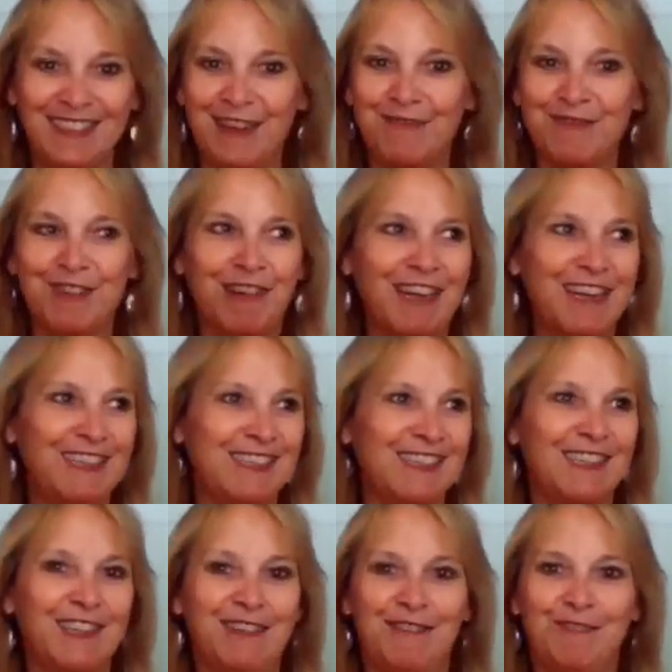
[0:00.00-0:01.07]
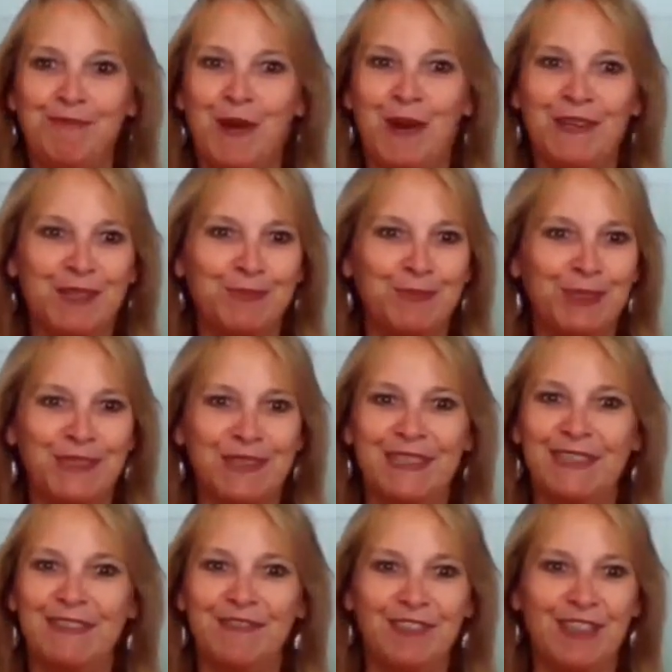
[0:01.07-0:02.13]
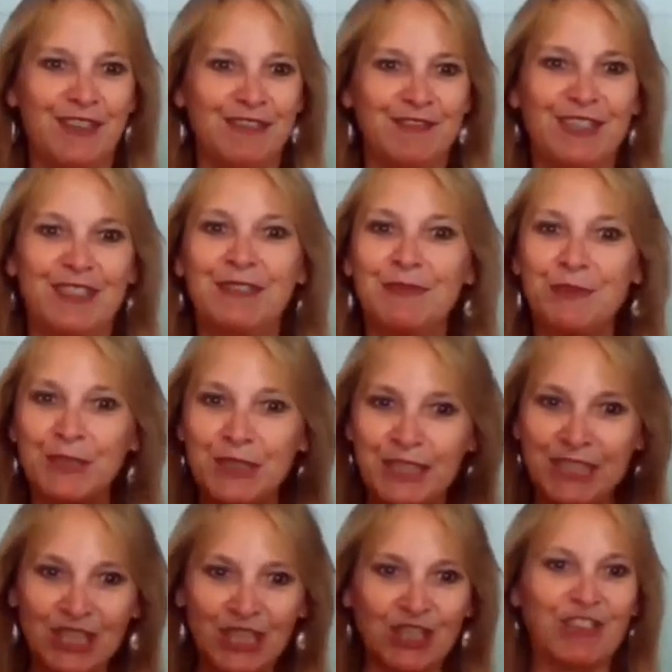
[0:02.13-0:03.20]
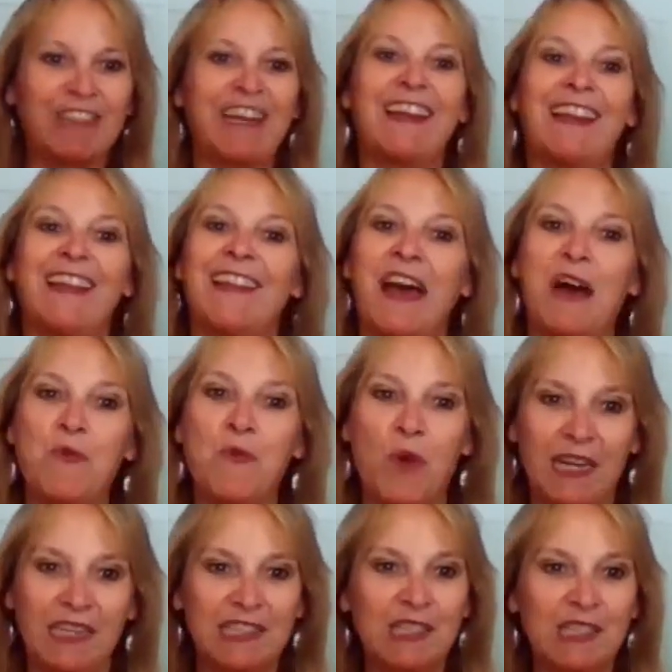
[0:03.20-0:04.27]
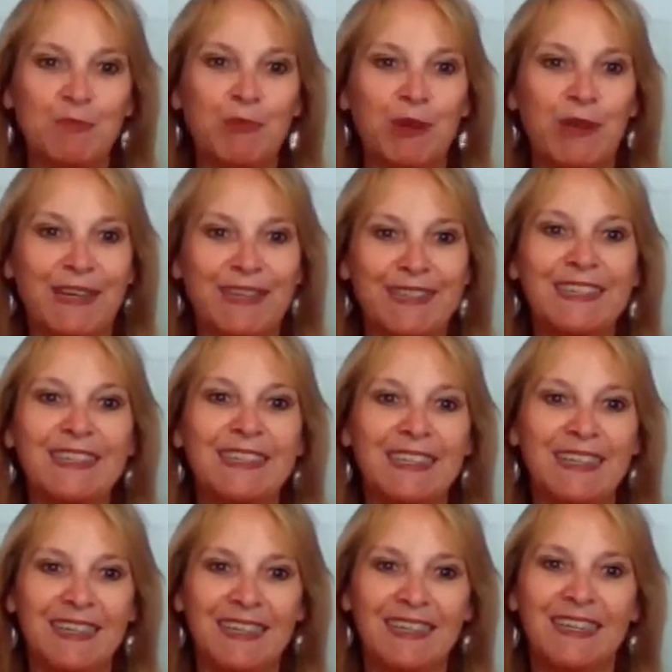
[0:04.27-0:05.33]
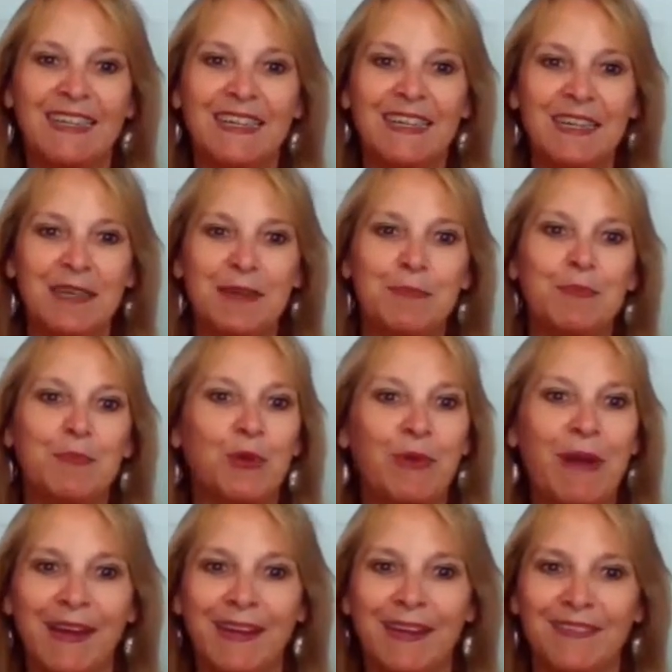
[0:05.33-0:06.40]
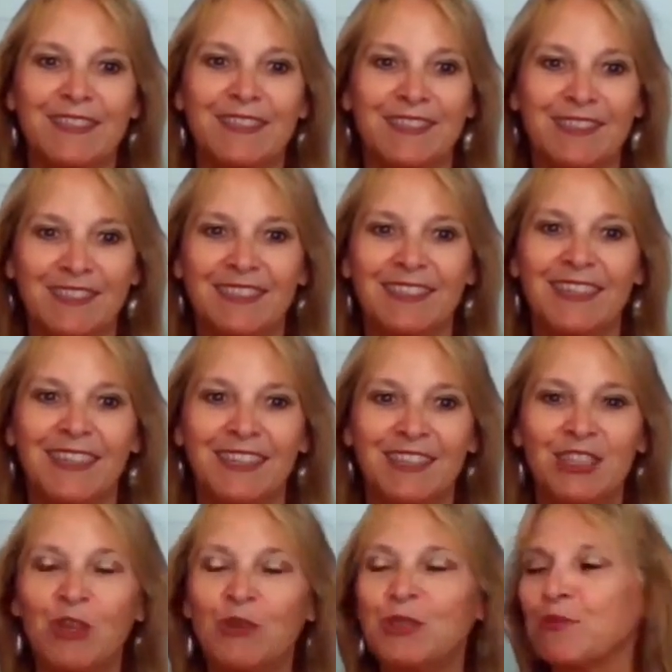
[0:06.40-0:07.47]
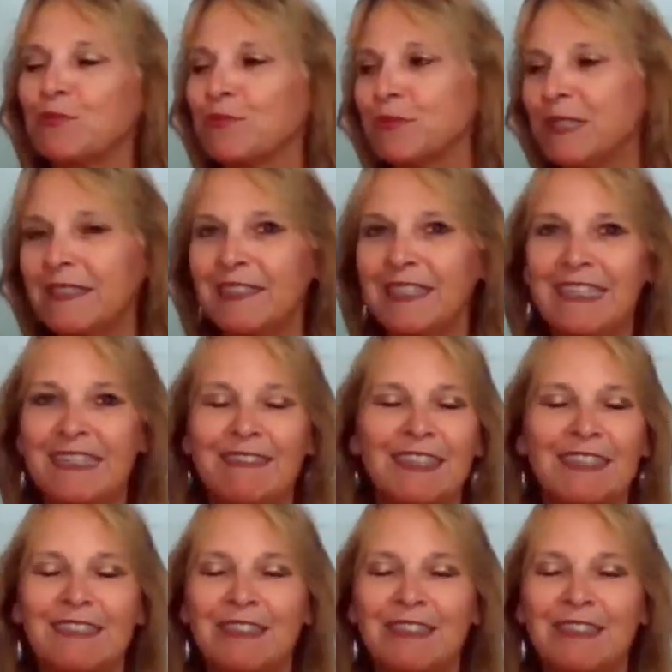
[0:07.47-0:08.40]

of grace, of possibility, of love, and really creating that widespread miraculous. So it's really